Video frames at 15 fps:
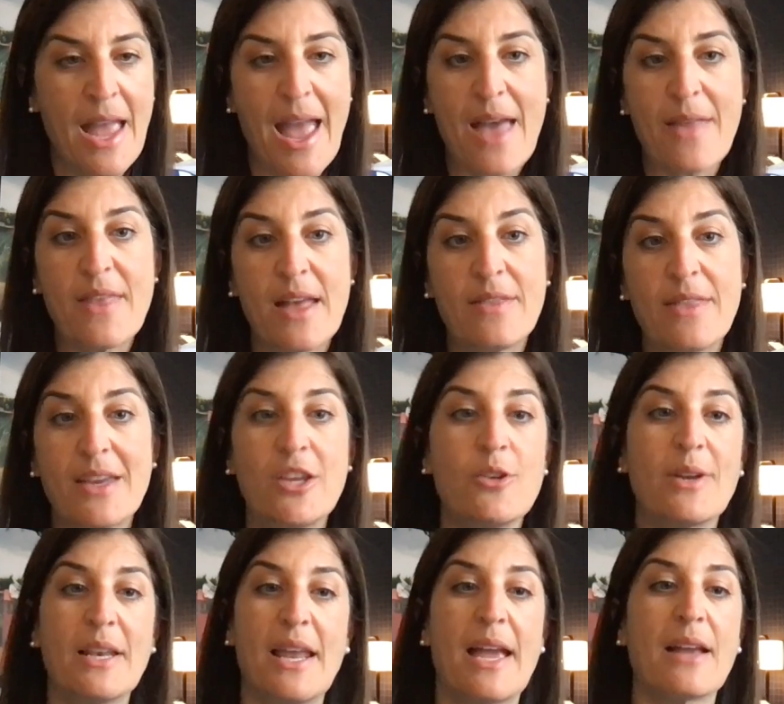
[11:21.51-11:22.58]
And then that you
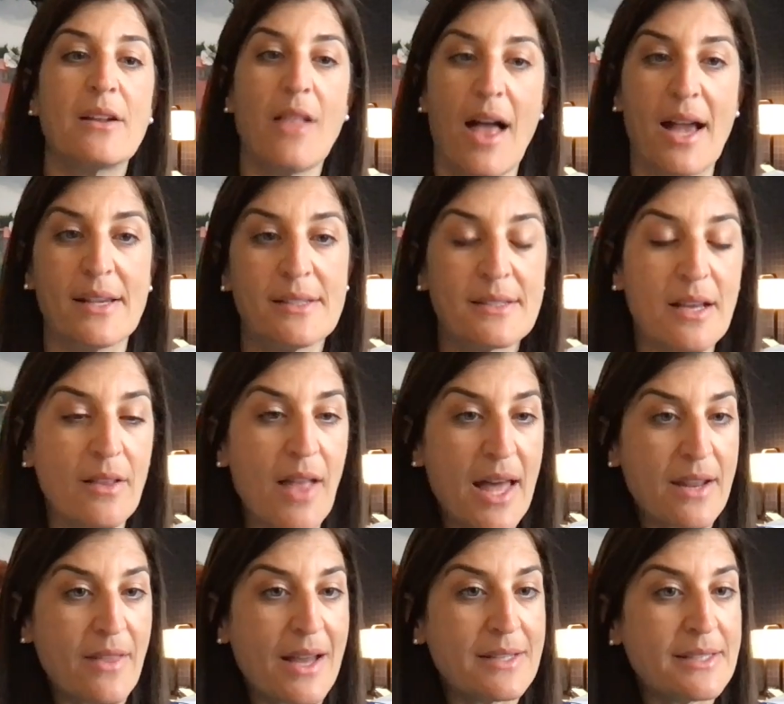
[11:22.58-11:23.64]
can analyze a lot
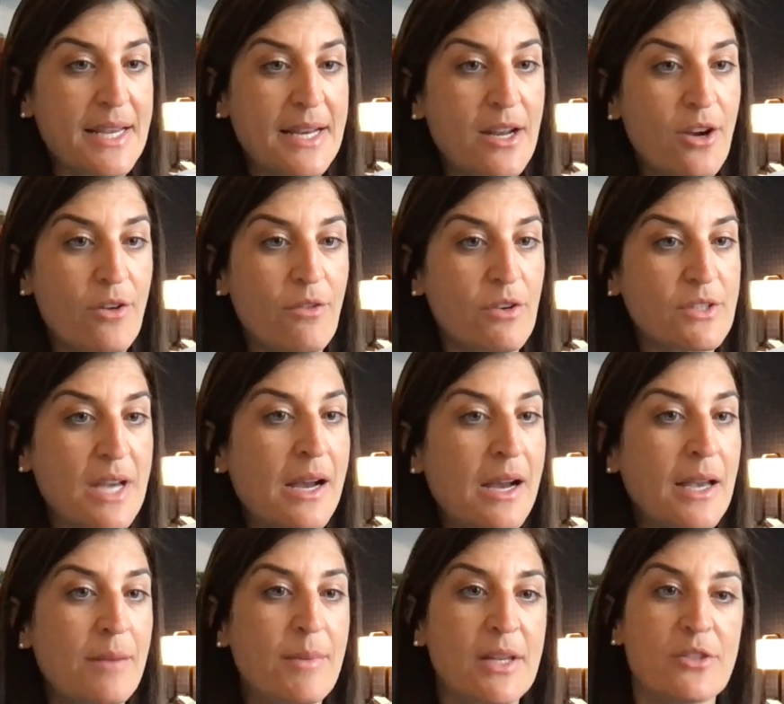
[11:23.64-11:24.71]
of that data over
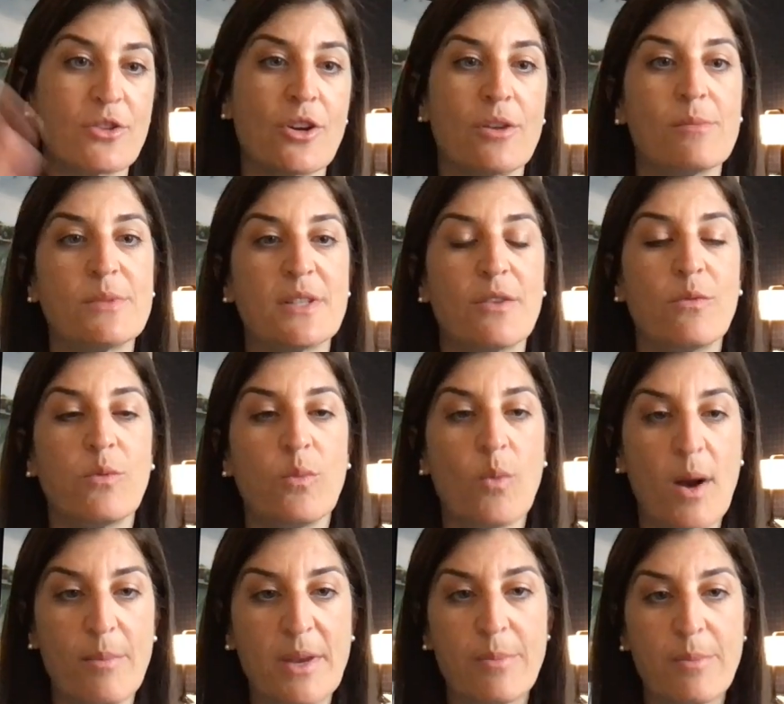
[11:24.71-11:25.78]
time in terms of
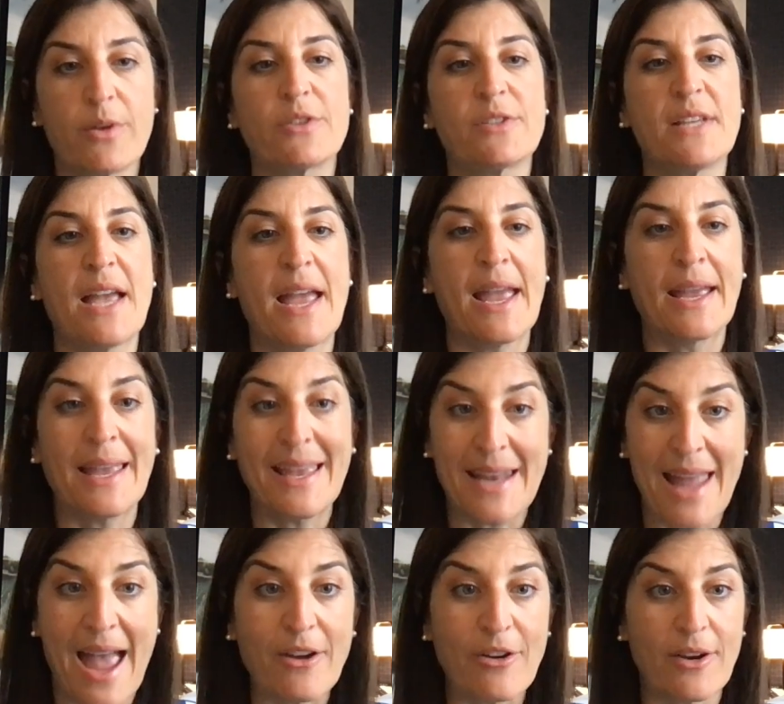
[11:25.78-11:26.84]
what people are saying in
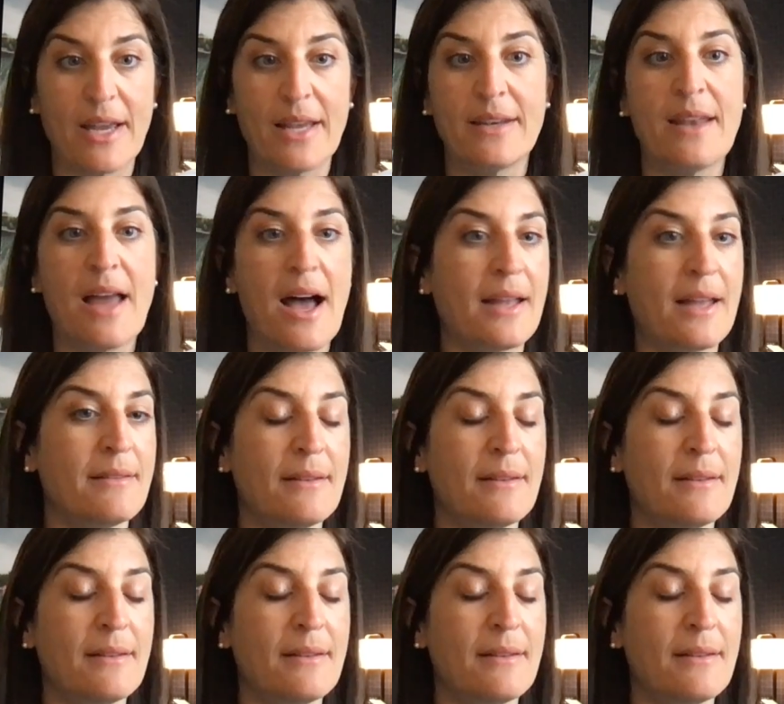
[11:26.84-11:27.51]
aggregate, not